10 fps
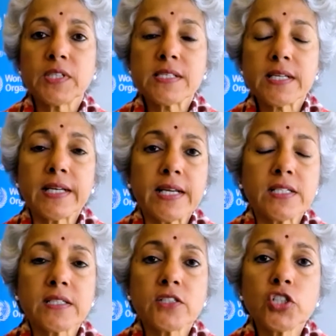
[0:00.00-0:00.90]
is
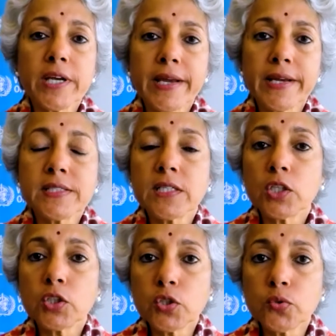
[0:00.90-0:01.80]
collected, shared,
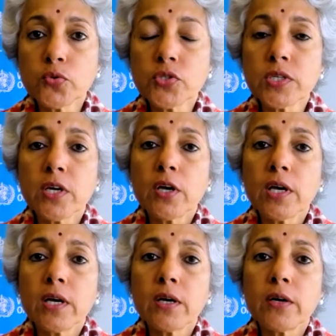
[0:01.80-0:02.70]
used,
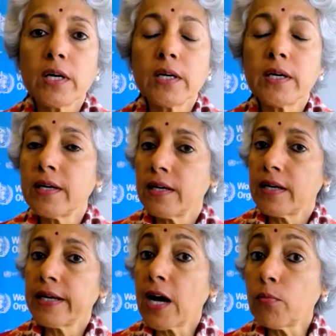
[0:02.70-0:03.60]

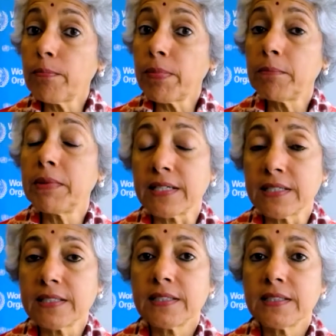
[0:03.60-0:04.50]
and how public,
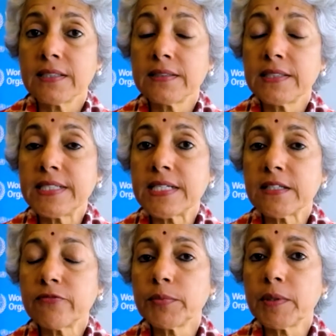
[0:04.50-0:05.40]
the
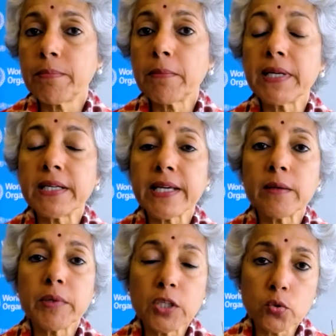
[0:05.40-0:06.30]
data from the public
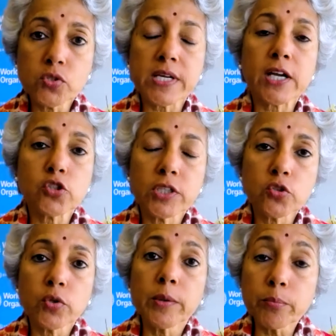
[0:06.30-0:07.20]
can be used actually
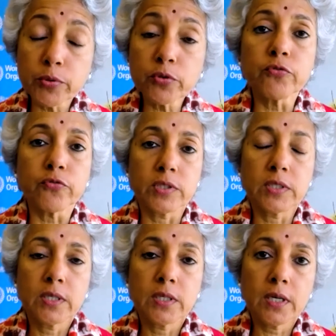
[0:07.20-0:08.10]
to improve
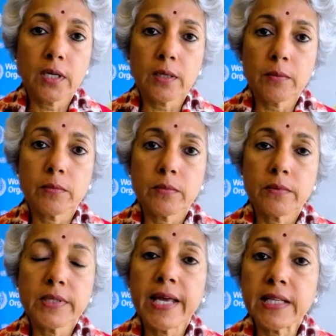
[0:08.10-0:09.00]

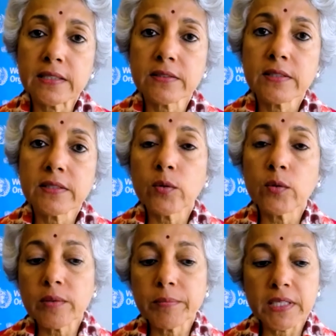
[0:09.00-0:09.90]
the health and
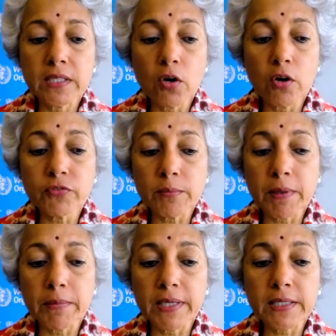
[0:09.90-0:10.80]
well-being of the
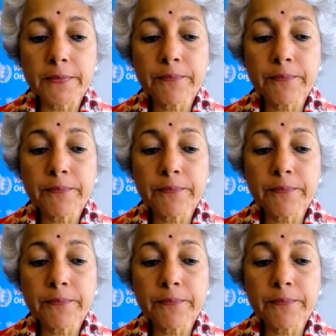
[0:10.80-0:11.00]
public.